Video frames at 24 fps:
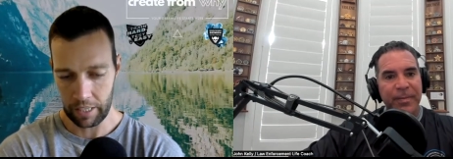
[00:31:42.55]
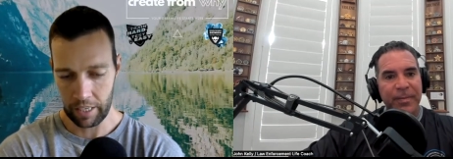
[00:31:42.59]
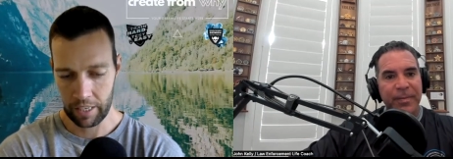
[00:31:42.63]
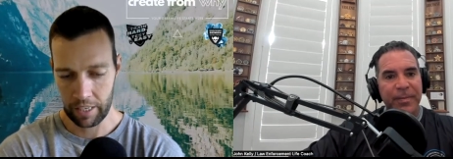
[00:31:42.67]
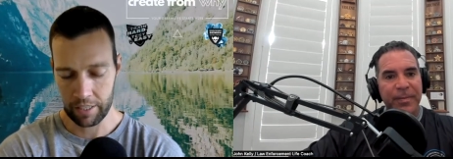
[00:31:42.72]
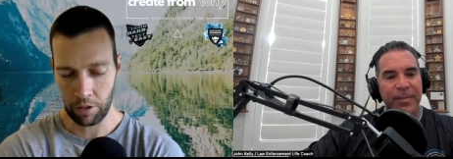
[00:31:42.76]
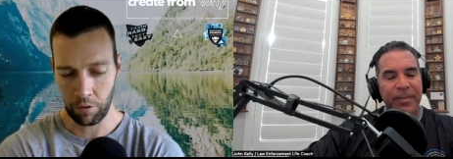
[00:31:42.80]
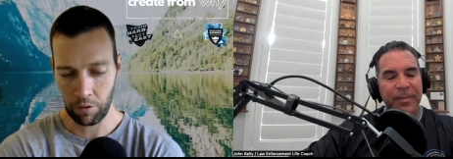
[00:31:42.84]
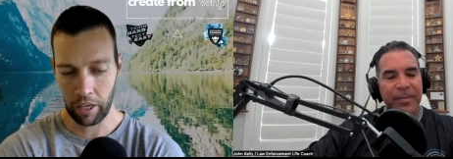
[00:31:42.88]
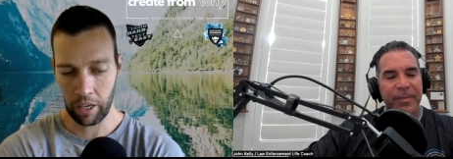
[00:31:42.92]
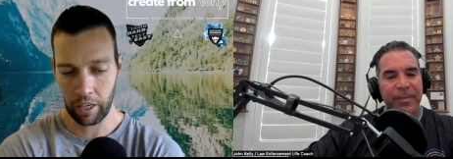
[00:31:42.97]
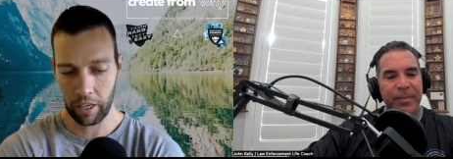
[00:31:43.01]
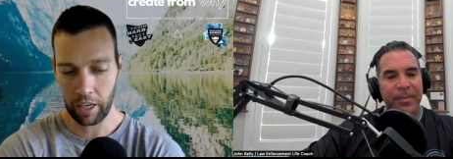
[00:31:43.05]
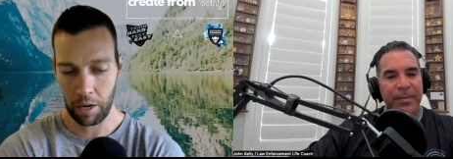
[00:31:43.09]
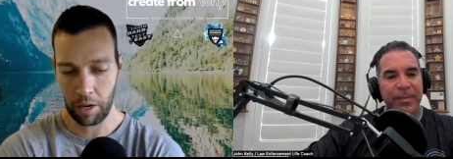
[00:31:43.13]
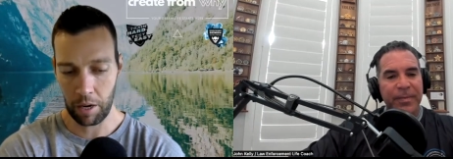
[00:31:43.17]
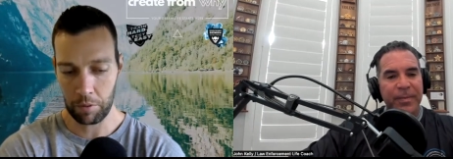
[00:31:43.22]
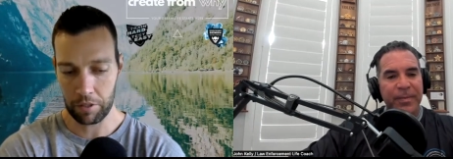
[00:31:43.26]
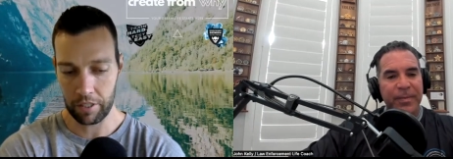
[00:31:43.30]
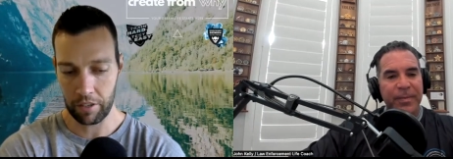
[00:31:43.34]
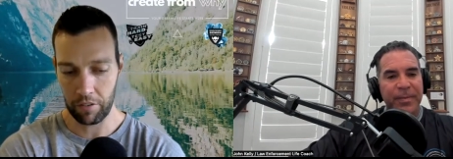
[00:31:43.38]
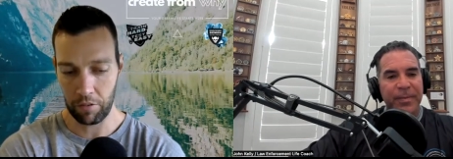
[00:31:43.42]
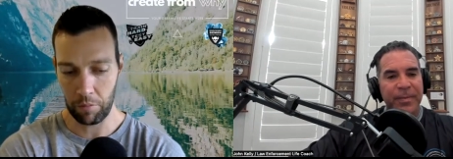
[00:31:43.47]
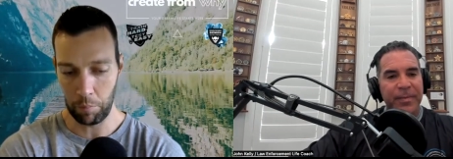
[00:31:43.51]
Speaker 1: I run a couple
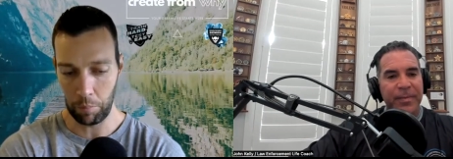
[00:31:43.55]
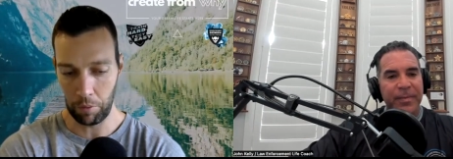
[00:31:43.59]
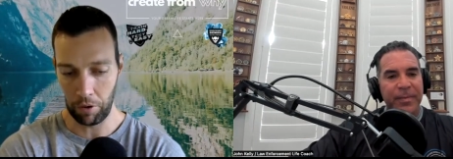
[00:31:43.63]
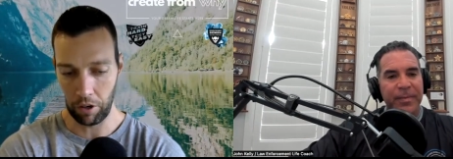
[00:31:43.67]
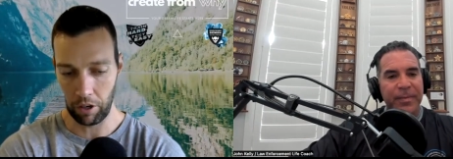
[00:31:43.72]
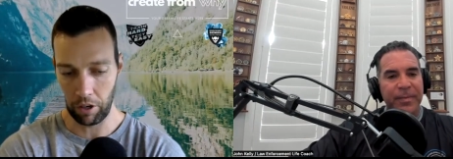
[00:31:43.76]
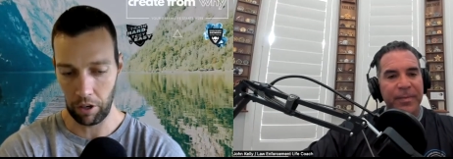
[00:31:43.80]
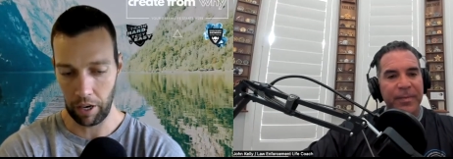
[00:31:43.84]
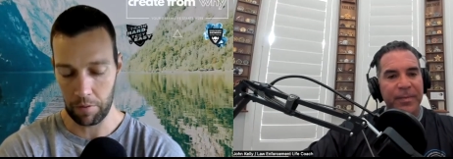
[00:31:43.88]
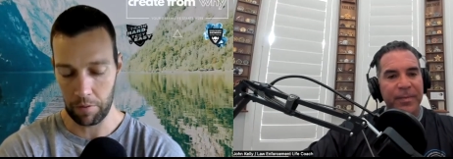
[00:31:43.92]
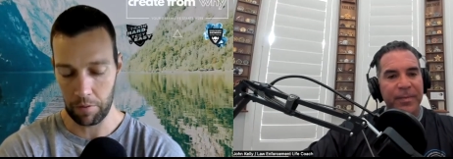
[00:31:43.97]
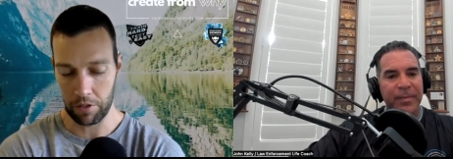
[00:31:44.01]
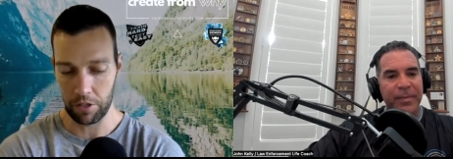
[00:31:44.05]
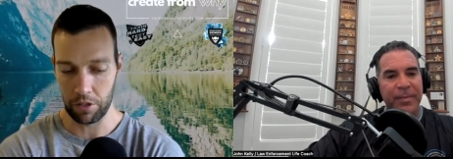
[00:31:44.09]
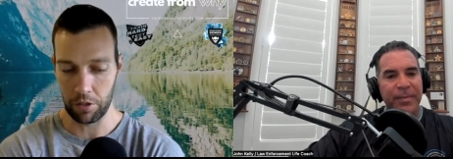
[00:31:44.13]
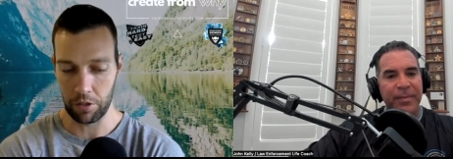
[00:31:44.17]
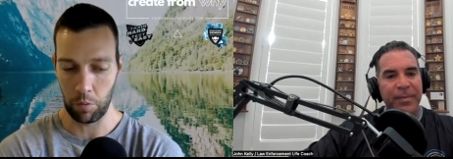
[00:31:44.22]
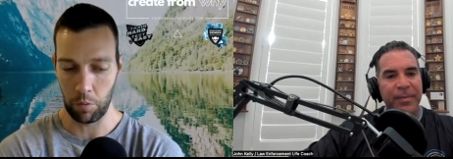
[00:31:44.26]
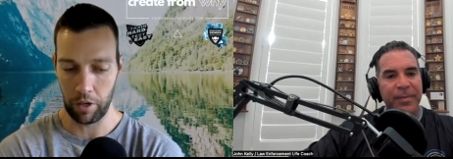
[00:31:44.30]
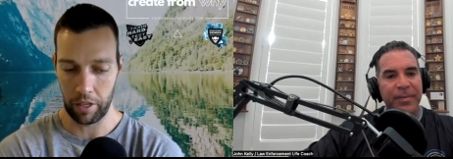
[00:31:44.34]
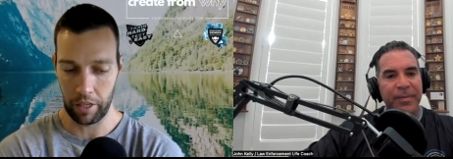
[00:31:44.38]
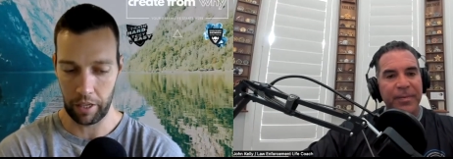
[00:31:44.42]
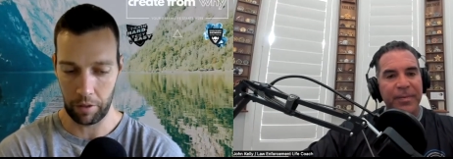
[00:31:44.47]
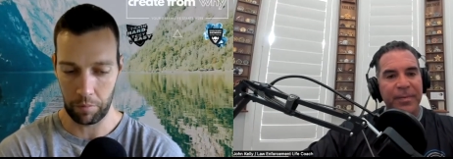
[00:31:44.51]
different programs. There's the
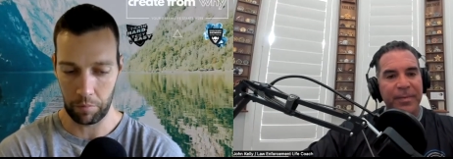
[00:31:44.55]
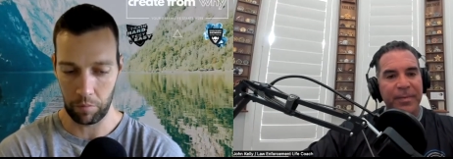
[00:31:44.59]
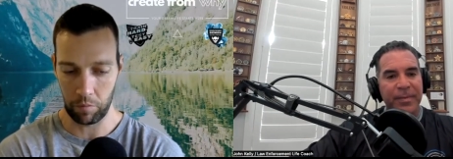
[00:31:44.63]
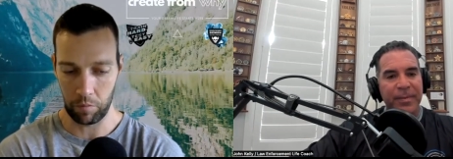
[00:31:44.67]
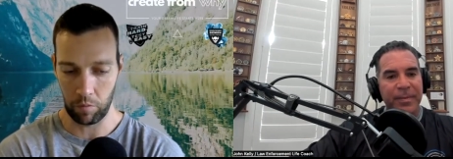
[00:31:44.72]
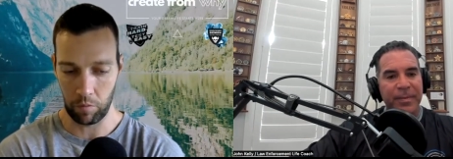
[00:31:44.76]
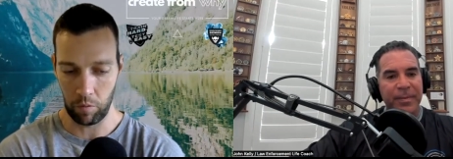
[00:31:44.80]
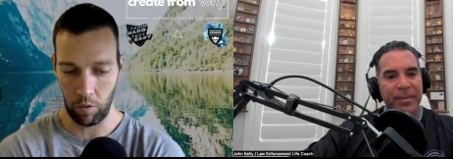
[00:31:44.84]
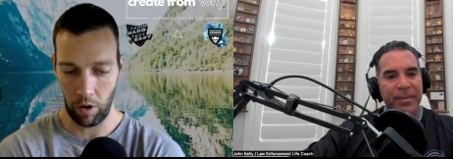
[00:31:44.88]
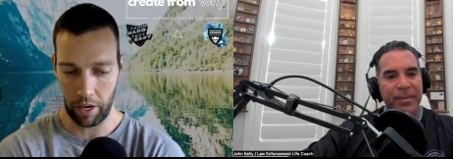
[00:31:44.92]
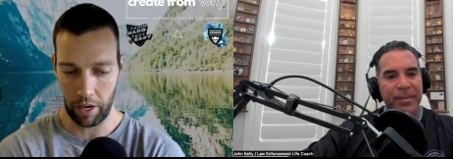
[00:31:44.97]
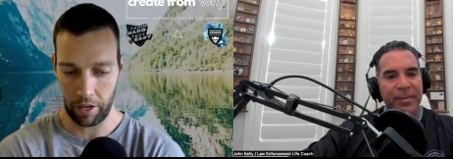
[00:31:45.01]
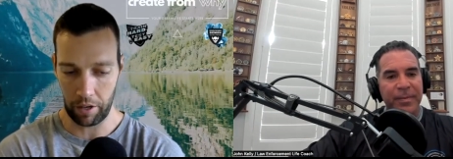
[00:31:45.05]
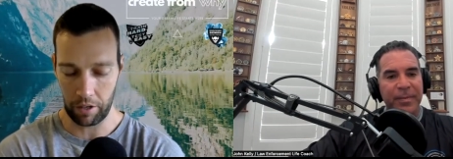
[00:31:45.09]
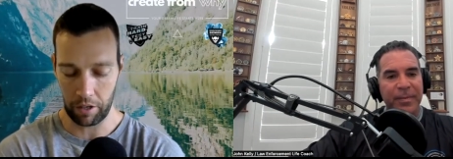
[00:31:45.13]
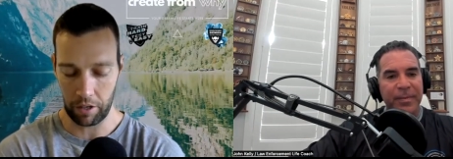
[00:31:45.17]
one that I'm running,